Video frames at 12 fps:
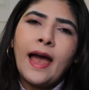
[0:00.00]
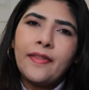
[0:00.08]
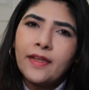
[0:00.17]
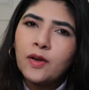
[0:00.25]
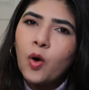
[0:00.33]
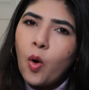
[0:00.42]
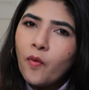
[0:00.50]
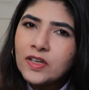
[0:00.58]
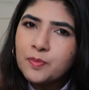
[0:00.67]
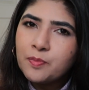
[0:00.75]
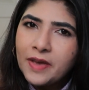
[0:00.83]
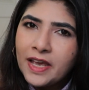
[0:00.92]
And that
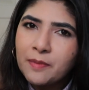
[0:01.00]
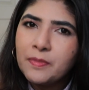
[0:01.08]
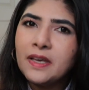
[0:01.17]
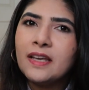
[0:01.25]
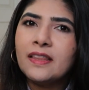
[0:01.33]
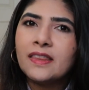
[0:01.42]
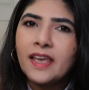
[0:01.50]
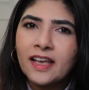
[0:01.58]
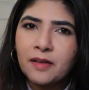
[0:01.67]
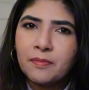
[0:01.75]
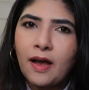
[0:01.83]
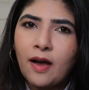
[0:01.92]
always make me
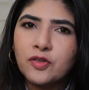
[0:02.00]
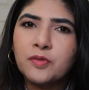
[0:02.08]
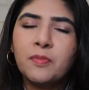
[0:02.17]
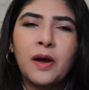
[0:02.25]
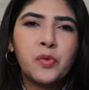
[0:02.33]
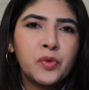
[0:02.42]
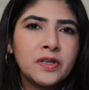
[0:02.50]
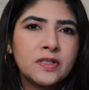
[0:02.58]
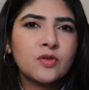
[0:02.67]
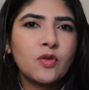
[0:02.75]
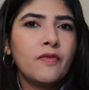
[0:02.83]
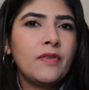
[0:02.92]
think about my
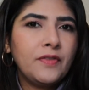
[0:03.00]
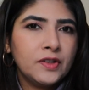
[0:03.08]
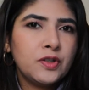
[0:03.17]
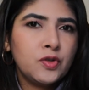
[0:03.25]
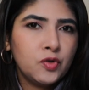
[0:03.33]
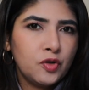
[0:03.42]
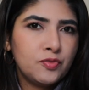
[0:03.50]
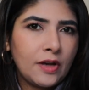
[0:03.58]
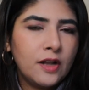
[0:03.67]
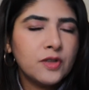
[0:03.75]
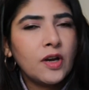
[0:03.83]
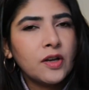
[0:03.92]
reasons of having this YouTube
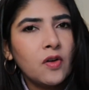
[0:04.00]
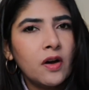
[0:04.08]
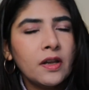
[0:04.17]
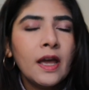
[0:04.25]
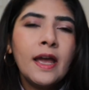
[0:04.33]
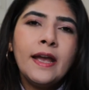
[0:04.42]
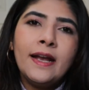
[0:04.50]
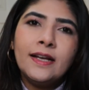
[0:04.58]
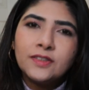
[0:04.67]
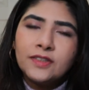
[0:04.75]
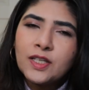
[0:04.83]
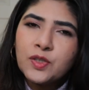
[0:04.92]
channel. So I thought
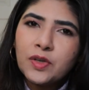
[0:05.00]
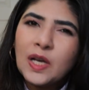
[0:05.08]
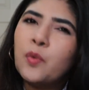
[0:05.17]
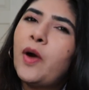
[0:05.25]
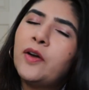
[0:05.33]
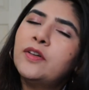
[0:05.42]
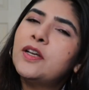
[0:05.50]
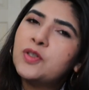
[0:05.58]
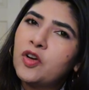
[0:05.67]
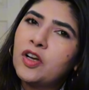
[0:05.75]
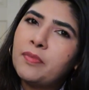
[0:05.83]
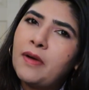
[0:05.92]
in today's video, why don't I
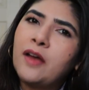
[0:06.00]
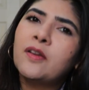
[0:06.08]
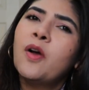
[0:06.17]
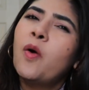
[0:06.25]
talk about